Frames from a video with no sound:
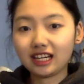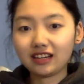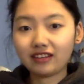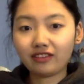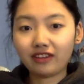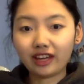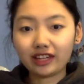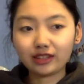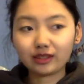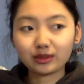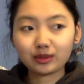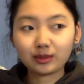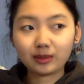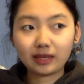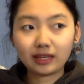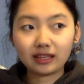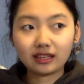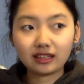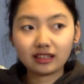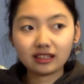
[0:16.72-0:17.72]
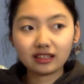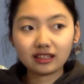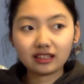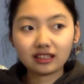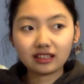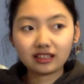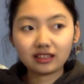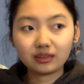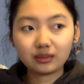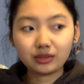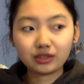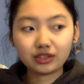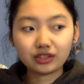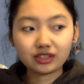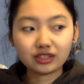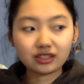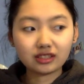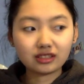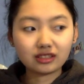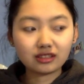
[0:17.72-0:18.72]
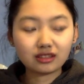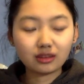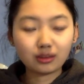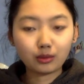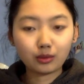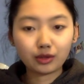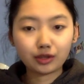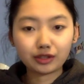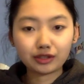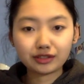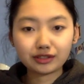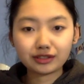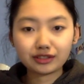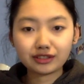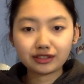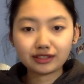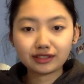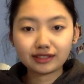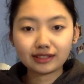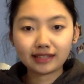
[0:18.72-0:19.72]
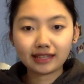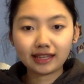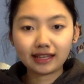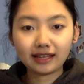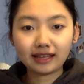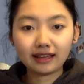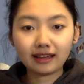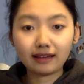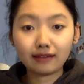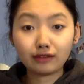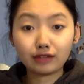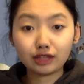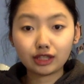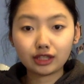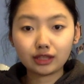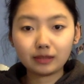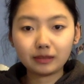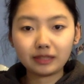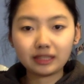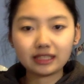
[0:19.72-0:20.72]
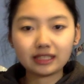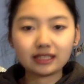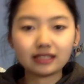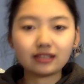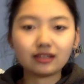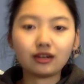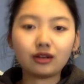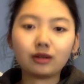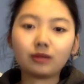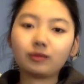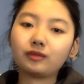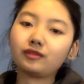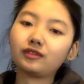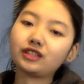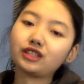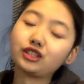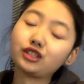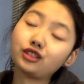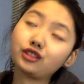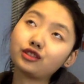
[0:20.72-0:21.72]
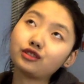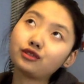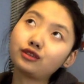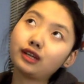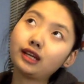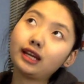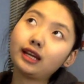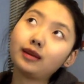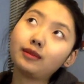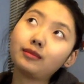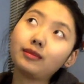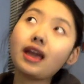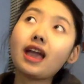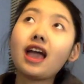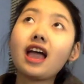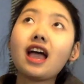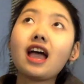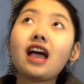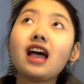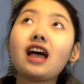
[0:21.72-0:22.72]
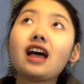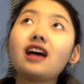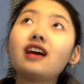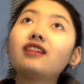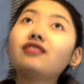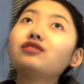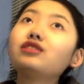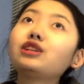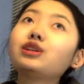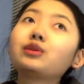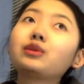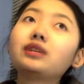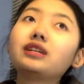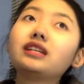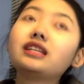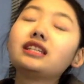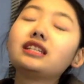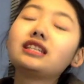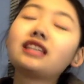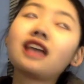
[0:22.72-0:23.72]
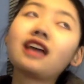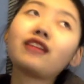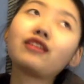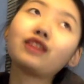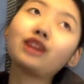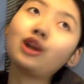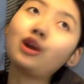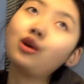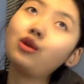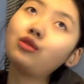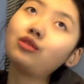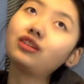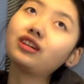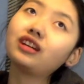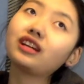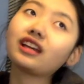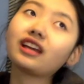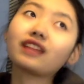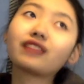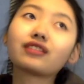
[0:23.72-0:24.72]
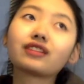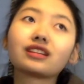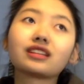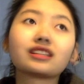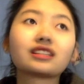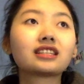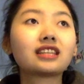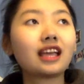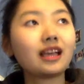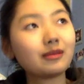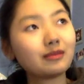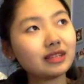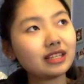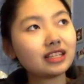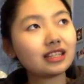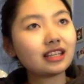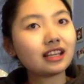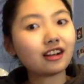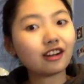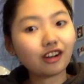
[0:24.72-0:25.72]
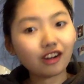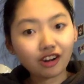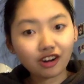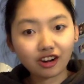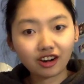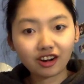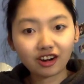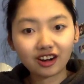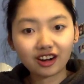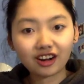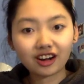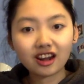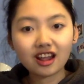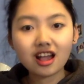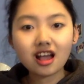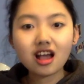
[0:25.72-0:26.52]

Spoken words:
finals week, which is the worst thing ever because all professors cram every quiz, every homework, every assignment there are